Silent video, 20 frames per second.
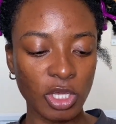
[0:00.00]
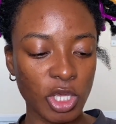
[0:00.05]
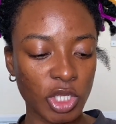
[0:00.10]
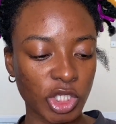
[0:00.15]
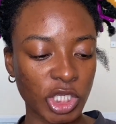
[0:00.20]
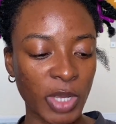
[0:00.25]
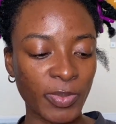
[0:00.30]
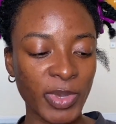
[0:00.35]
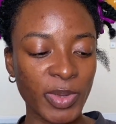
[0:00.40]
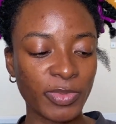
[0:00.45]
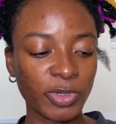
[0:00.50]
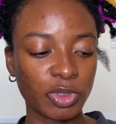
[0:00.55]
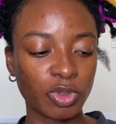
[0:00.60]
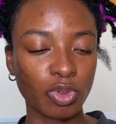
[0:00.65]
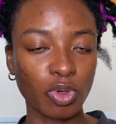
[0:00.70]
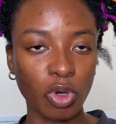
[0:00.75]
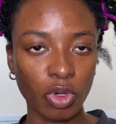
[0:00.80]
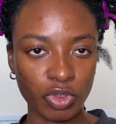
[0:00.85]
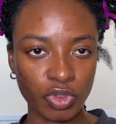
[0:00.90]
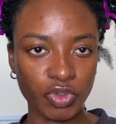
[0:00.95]
So I'm able to
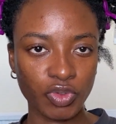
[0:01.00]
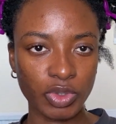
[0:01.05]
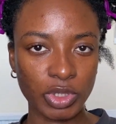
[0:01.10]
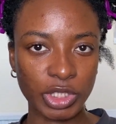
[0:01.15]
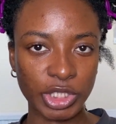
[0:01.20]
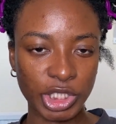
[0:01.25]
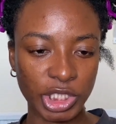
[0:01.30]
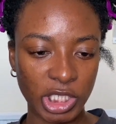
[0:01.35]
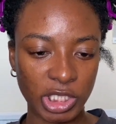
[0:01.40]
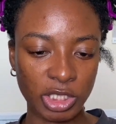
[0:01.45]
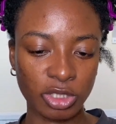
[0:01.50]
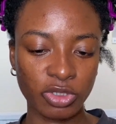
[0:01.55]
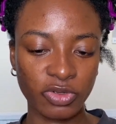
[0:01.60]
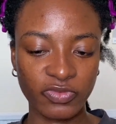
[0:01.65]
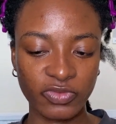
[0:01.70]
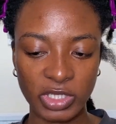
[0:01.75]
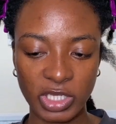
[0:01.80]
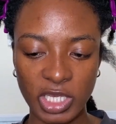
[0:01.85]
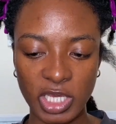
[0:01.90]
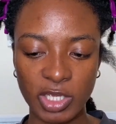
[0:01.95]
control the shedding
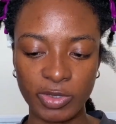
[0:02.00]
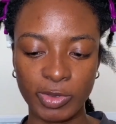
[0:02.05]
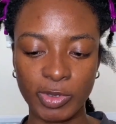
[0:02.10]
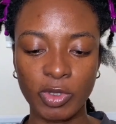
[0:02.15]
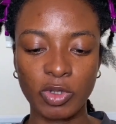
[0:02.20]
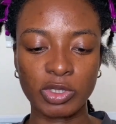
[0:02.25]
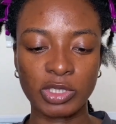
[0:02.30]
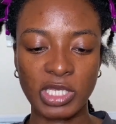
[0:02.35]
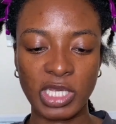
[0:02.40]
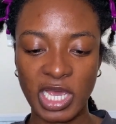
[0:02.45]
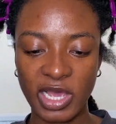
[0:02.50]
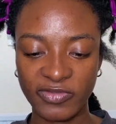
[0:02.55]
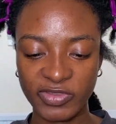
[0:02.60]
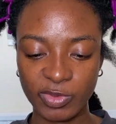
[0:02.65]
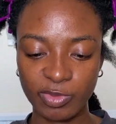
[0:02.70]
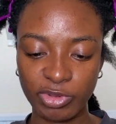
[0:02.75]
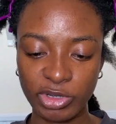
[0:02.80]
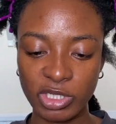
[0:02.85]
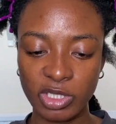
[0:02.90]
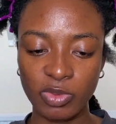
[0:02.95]
of the hair because I have
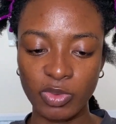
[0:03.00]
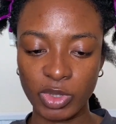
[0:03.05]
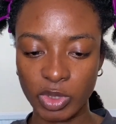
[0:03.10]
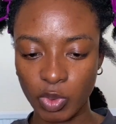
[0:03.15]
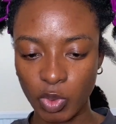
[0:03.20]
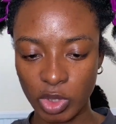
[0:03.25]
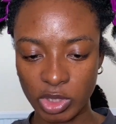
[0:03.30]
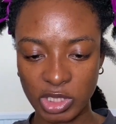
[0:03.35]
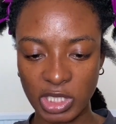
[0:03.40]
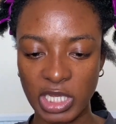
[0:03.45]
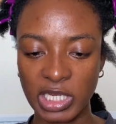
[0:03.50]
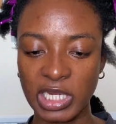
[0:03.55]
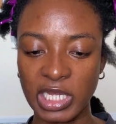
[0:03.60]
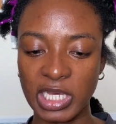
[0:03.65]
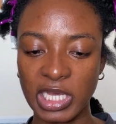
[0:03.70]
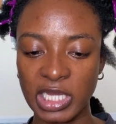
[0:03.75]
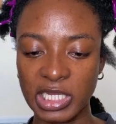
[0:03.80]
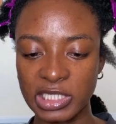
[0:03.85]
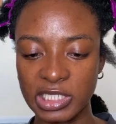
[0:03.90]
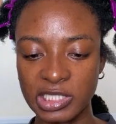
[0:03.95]
sprayed it with water, and I
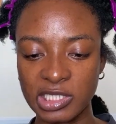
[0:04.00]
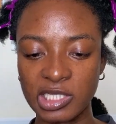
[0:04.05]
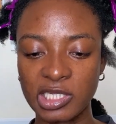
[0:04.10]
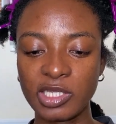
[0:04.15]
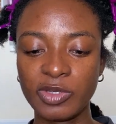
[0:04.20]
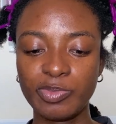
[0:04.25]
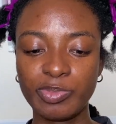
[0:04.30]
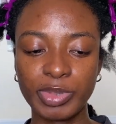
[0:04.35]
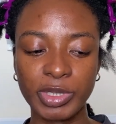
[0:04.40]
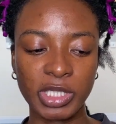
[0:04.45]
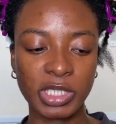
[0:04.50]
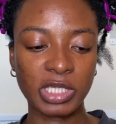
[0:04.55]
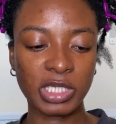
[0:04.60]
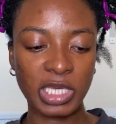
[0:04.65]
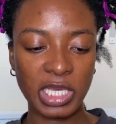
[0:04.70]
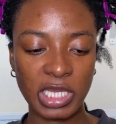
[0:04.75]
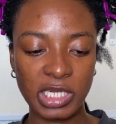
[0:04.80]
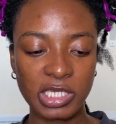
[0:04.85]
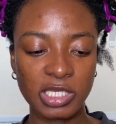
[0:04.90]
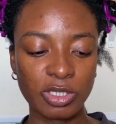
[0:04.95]
can easily pick
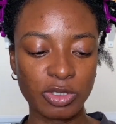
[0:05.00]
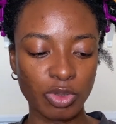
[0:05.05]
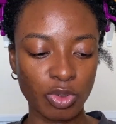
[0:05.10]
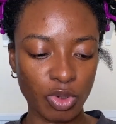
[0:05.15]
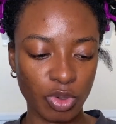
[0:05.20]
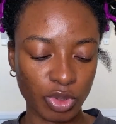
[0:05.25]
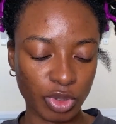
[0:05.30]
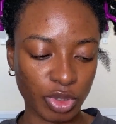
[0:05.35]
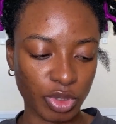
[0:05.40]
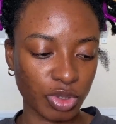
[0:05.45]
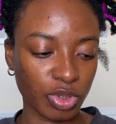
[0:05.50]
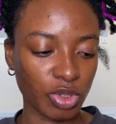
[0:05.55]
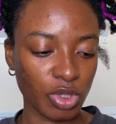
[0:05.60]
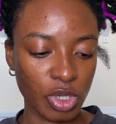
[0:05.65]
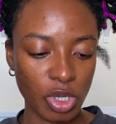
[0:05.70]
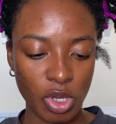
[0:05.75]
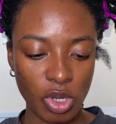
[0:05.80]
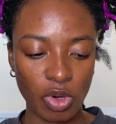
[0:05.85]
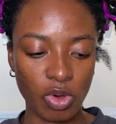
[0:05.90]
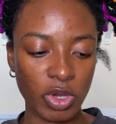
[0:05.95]
any knot
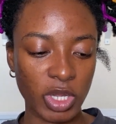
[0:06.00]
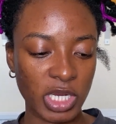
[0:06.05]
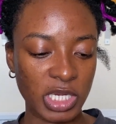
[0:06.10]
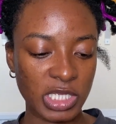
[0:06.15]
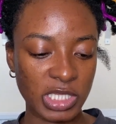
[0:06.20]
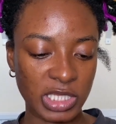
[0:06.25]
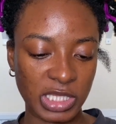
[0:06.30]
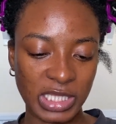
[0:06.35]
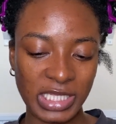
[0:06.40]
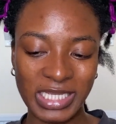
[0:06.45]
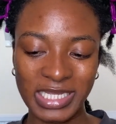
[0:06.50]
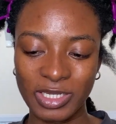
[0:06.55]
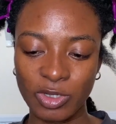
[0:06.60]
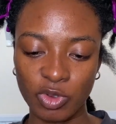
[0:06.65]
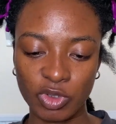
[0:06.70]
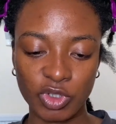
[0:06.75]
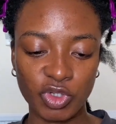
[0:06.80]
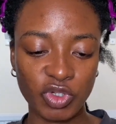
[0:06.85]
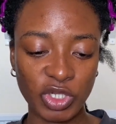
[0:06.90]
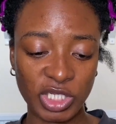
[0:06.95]
or anything
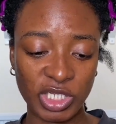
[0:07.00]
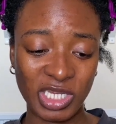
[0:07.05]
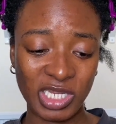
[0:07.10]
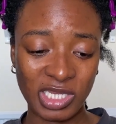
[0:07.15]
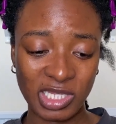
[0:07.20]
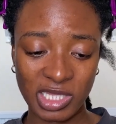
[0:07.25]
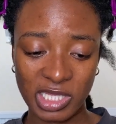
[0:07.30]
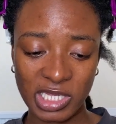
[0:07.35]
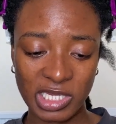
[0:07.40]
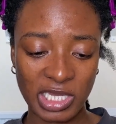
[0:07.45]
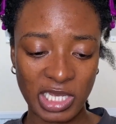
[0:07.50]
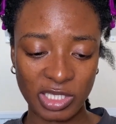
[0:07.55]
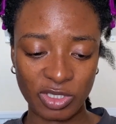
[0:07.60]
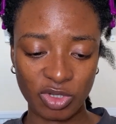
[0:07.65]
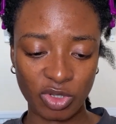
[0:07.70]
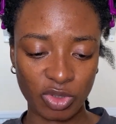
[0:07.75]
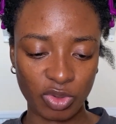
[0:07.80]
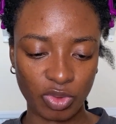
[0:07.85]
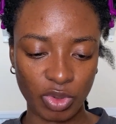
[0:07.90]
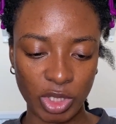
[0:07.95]
or stretch anything that's
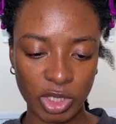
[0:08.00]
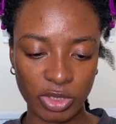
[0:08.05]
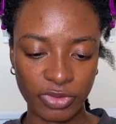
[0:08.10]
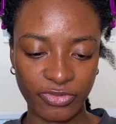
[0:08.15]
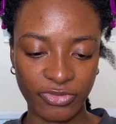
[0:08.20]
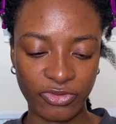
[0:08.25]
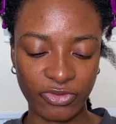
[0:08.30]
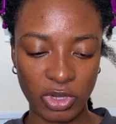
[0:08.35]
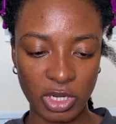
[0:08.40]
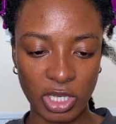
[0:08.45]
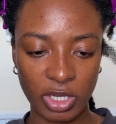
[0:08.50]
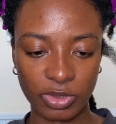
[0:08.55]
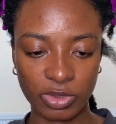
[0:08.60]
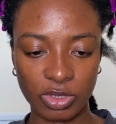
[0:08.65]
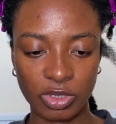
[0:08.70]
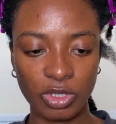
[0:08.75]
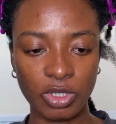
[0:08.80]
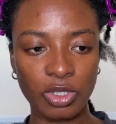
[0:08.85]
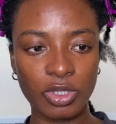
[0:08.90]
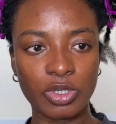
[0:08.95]
just going to fall out.